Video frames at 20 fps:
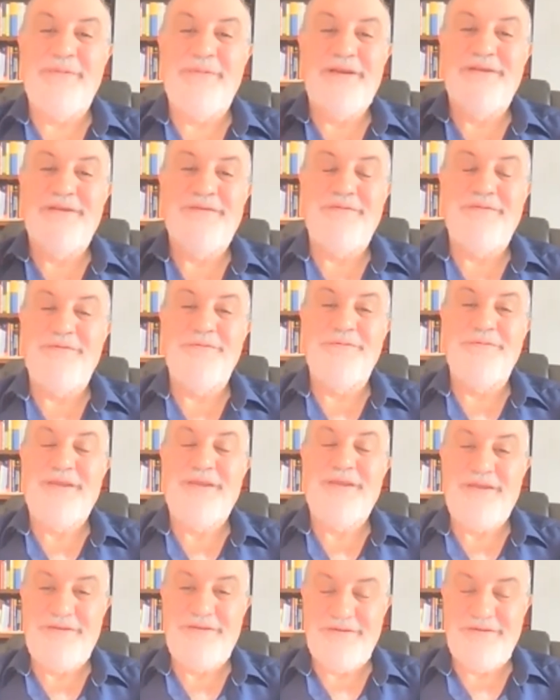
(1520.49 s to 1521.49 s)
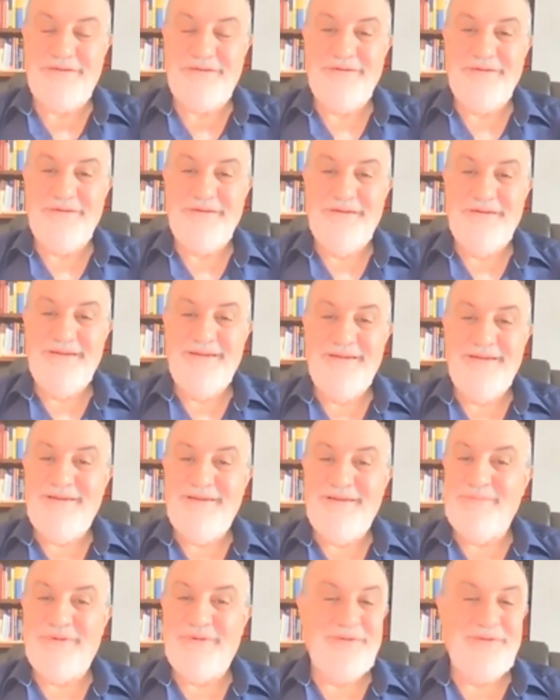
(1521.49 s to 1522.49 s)
minus a few days,
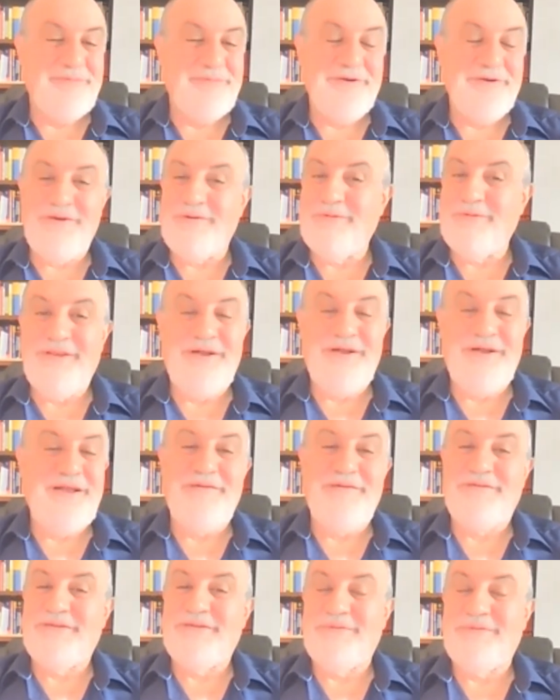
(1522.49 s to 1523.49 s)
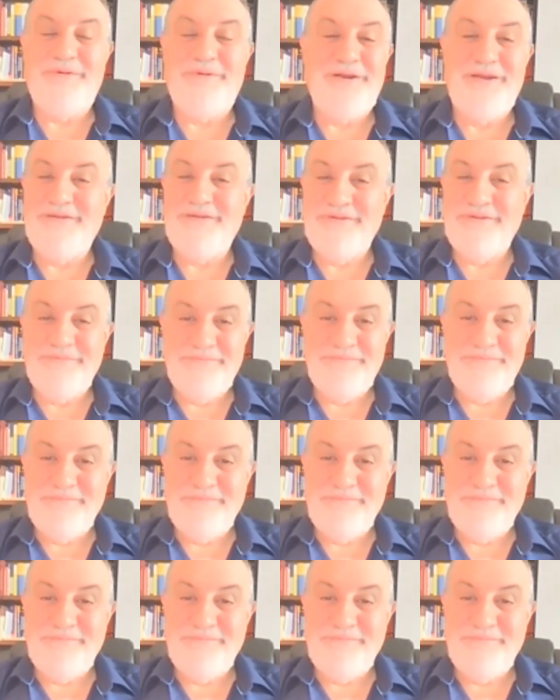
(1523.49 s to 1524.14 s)
but the butcher will not have a surprise.